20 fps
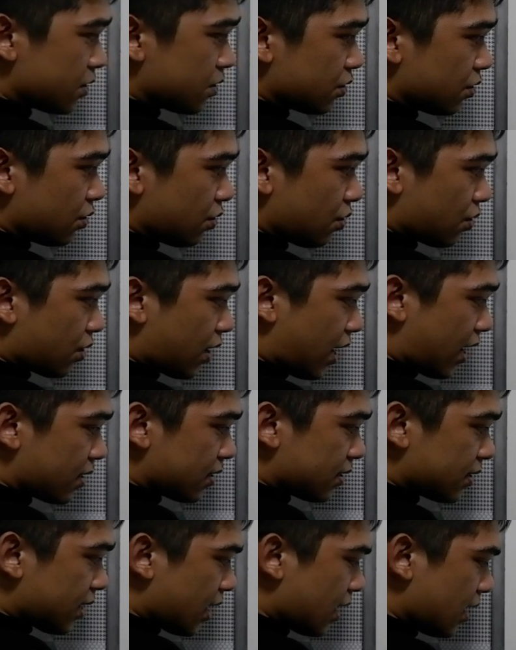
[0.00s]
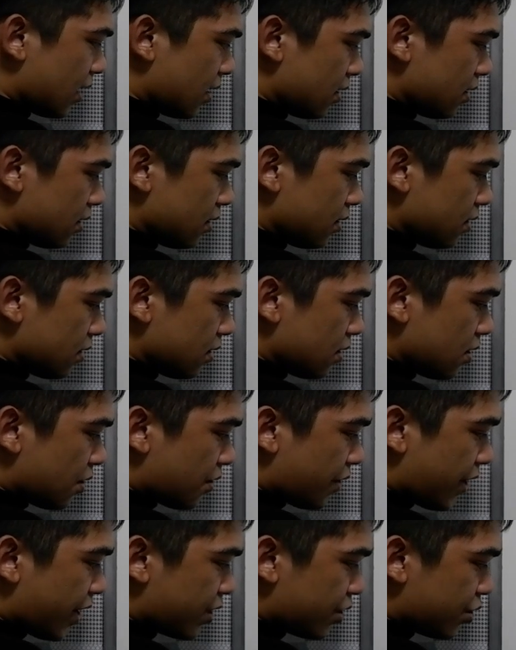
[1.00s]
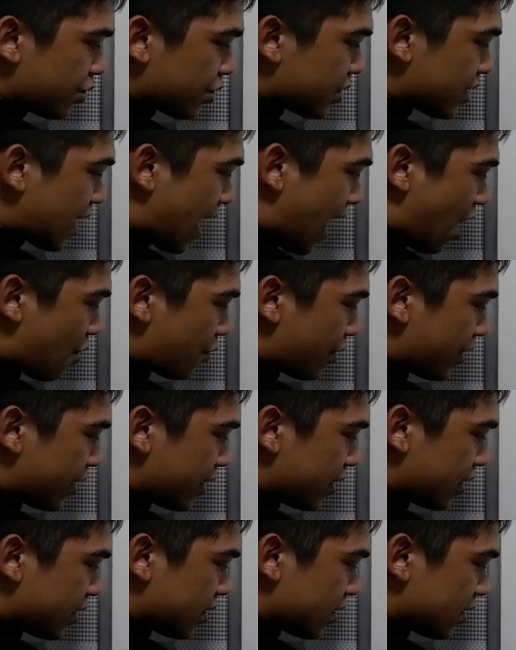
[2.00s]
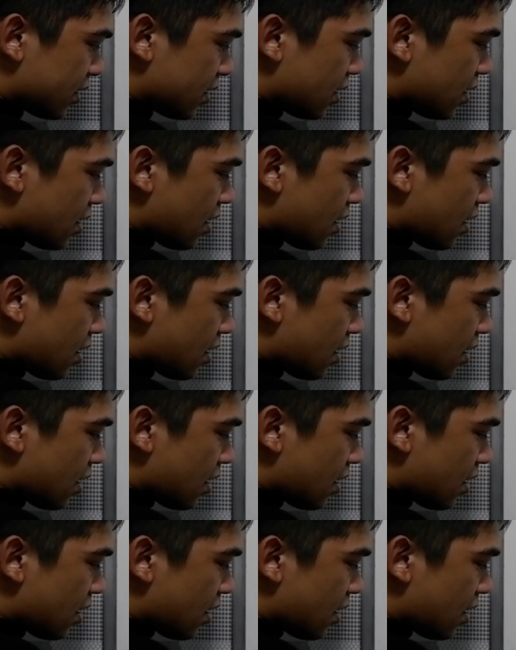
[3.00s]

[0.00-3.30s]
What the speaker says: So cancel. Radius now is